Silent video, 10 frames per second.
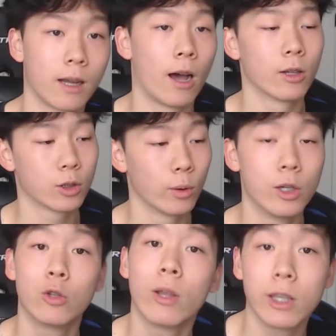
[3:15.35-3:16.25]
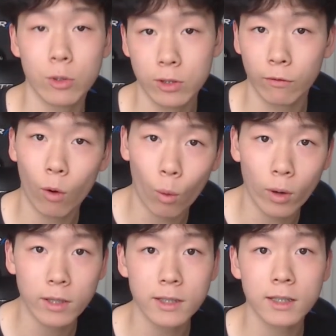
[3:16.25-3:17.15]
I also enjoy the use of
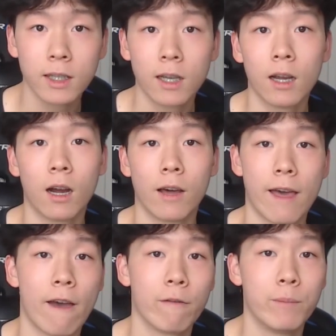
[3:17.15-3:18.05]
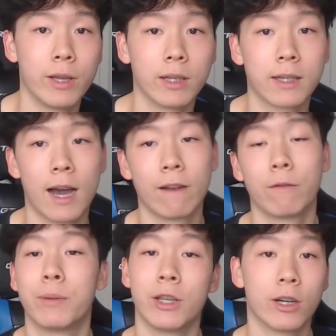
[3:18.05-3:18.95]
horns that have been kind of
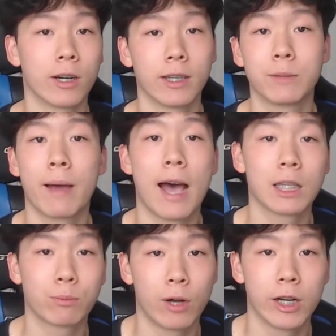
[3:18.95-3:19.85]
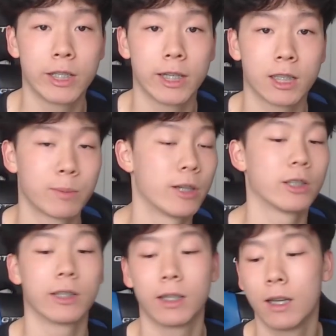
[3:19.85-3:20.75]
appeared on his past projects,
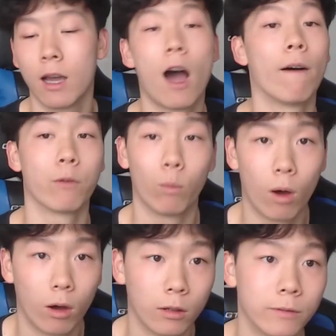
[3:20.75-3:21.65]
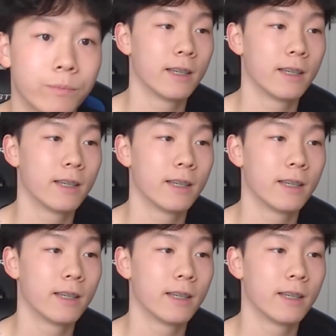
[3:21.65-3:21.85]
especially Off the Wall.